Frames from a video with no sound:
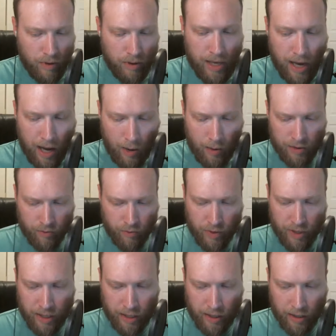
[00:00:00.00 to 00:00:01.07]
yeah, I was
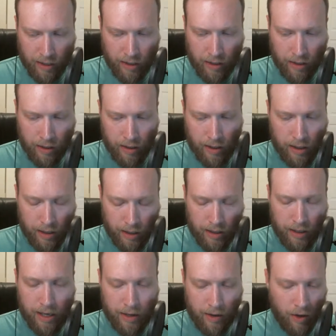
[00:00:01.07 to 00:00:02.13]
reading
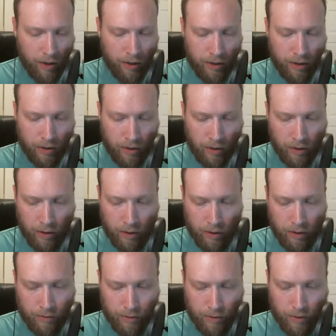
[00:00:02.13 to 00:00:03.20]
an
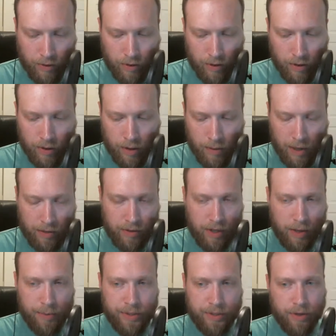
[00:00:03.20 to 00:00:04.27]
article about
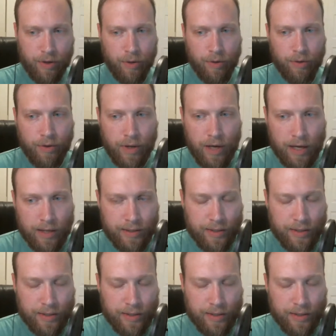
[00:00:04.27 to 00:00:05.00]
the episode that